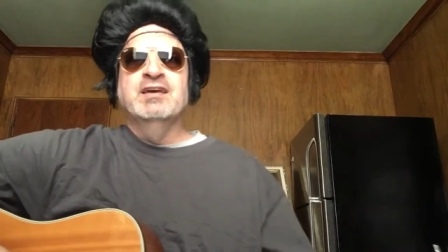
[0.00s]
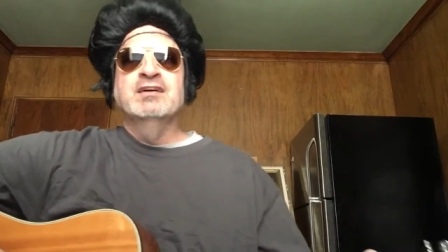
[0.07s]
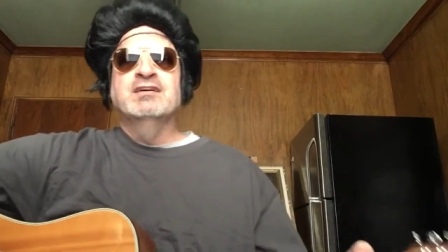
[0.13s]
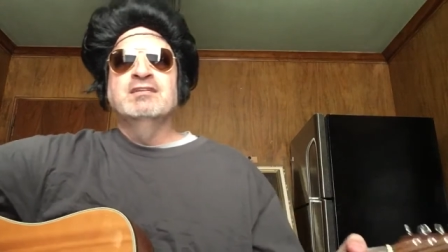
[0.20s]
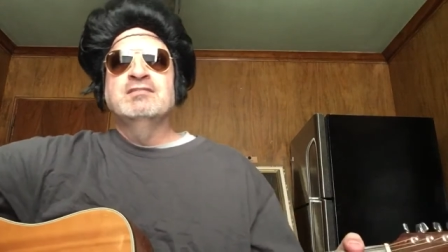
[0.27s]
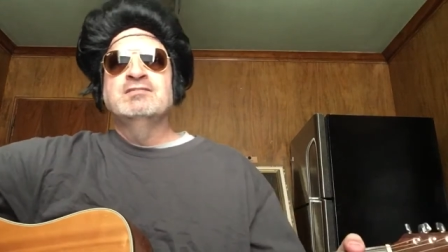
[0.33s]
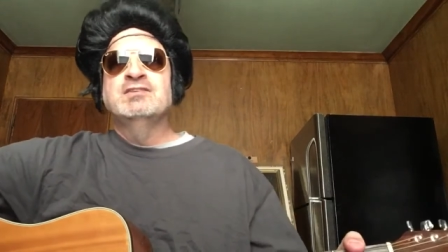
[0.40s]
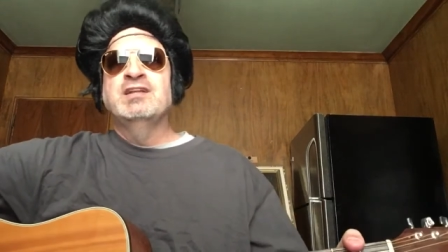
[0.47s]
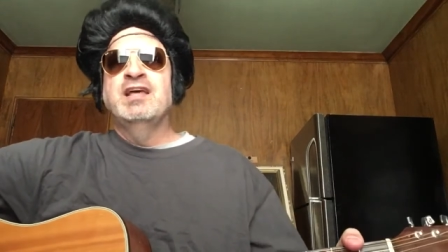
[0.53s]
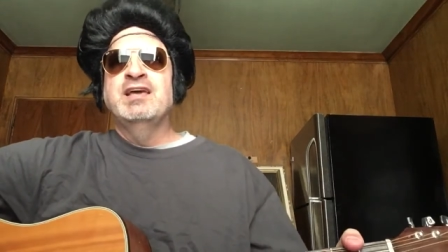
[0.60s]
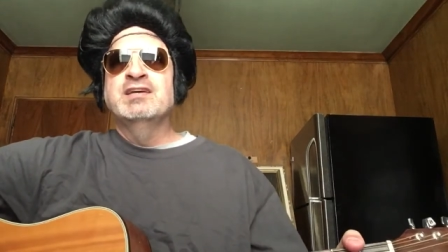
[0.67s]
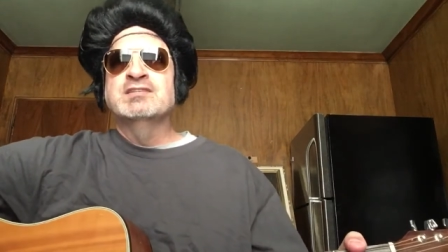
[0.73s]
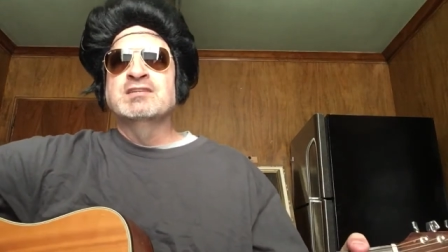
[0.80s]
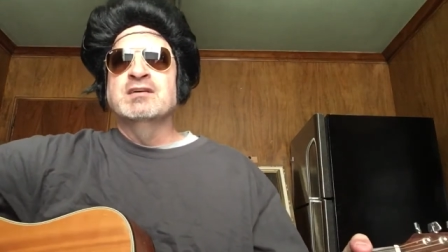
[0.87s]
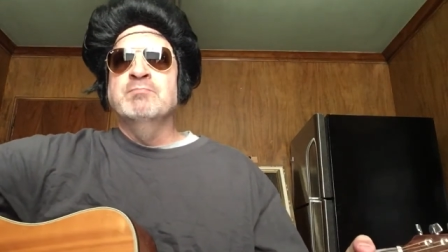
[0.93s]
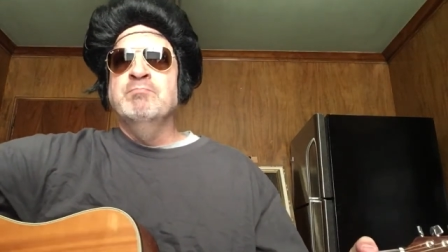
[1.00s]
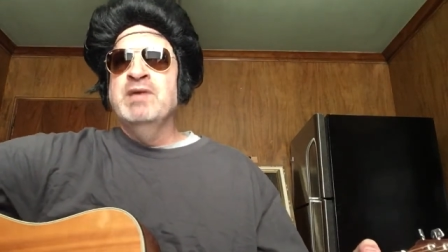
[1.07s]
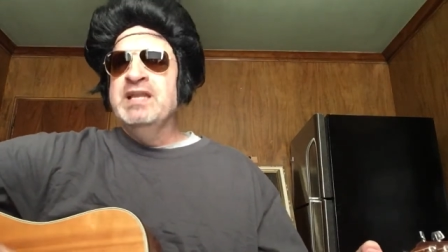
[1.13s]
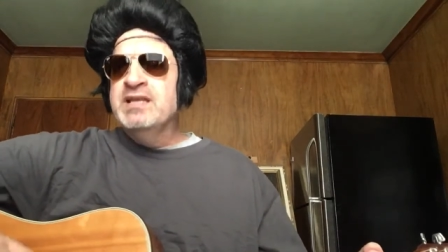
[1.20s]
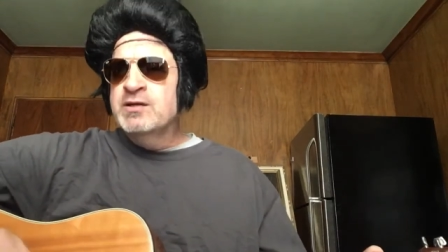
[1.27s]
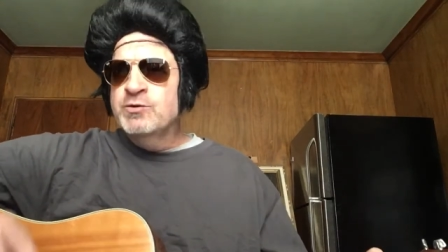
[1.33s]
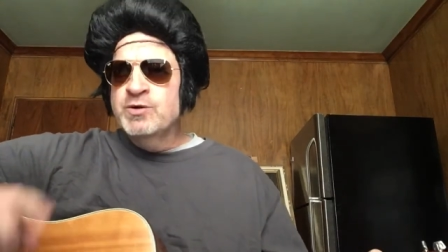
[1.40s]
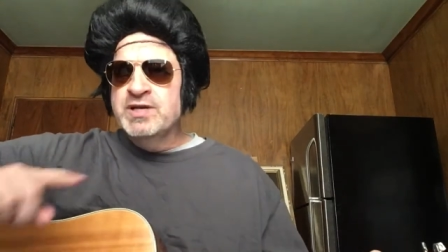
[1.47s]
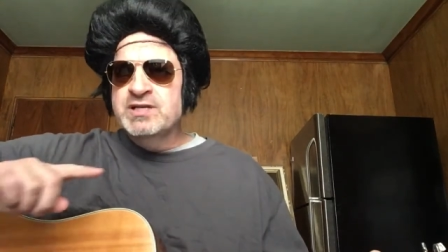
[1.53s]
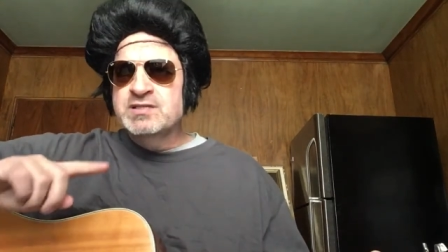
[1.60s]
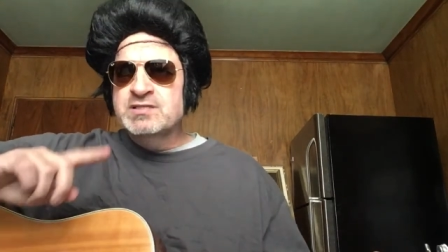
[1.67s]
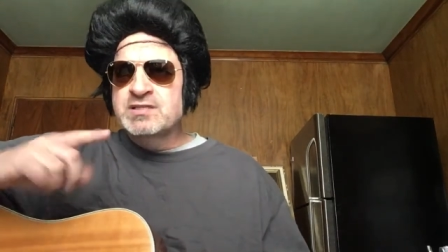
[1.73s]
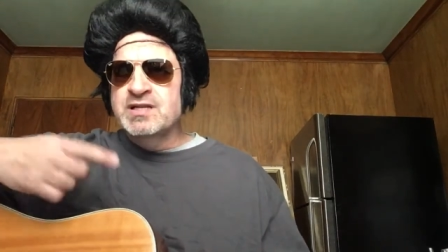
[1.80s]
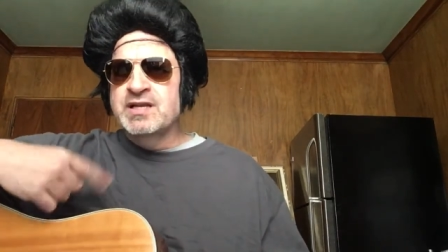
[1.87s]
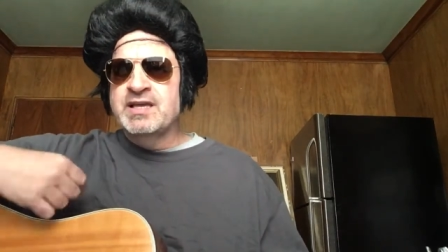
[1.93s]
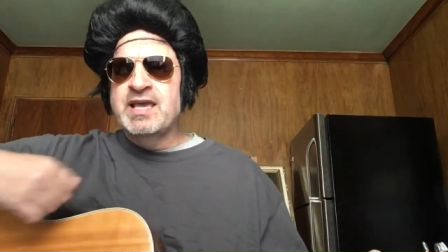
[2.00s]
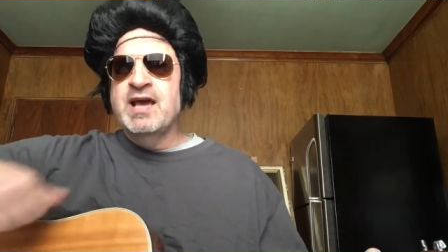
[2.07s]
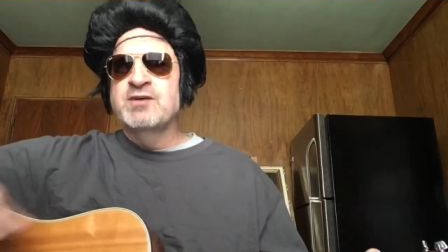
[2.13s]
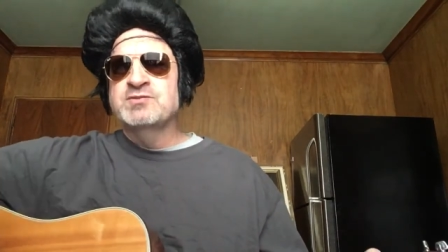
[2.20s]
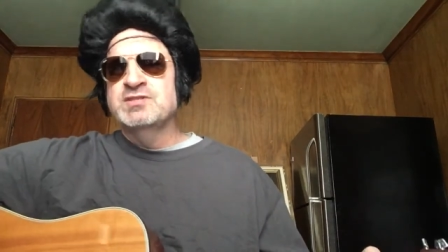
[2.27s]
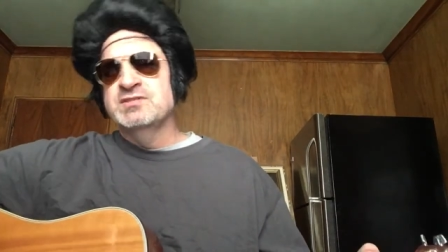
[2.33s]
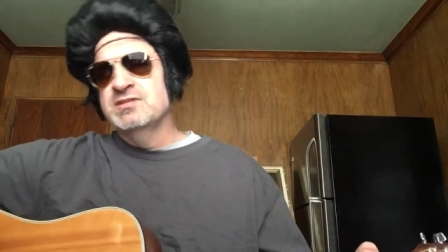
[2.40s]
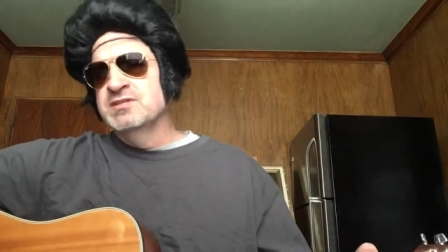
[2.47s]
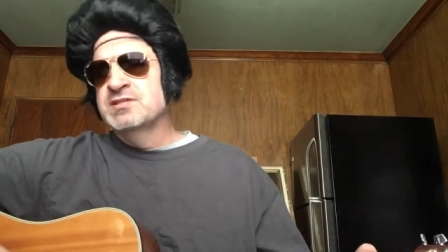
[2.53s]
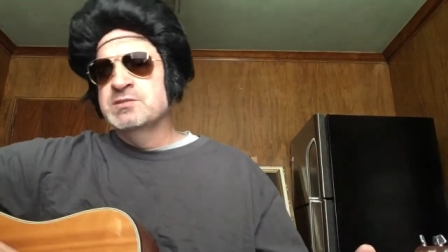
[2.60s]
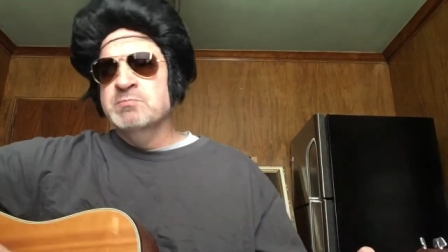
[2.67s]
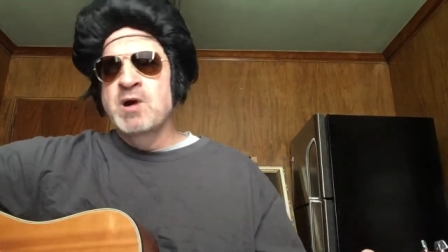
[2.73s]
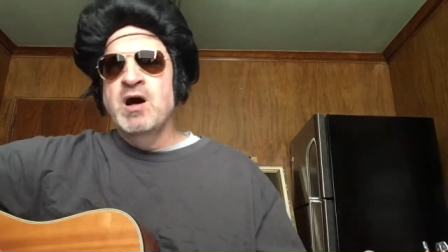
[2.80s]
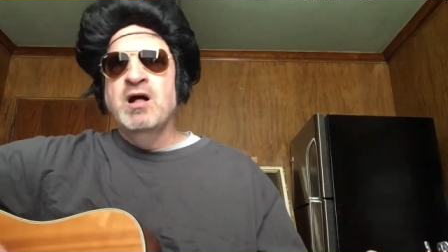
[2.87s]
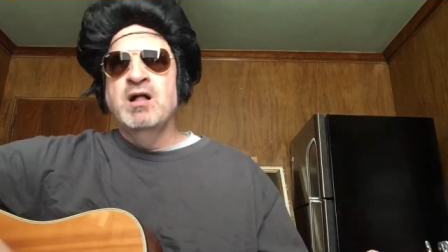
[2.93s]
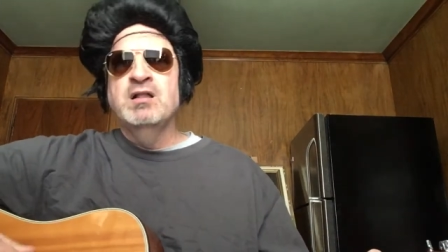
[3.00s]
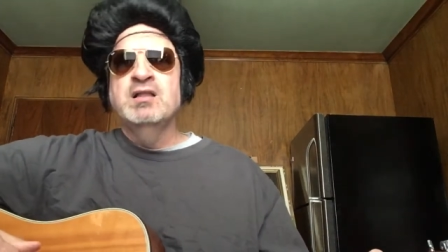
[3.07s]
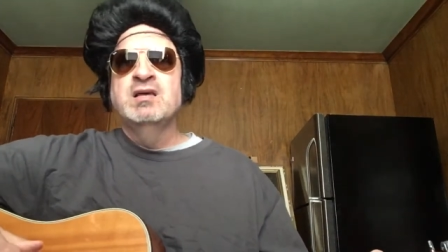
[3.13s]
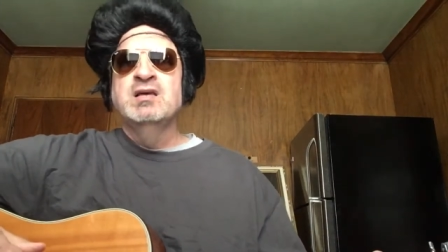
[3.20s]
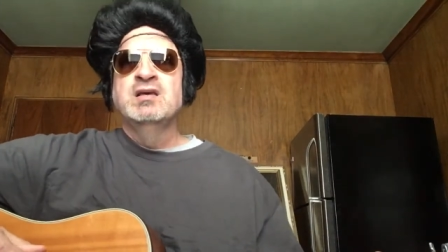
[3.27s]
Uh, today is a mini quiz and it counts as the small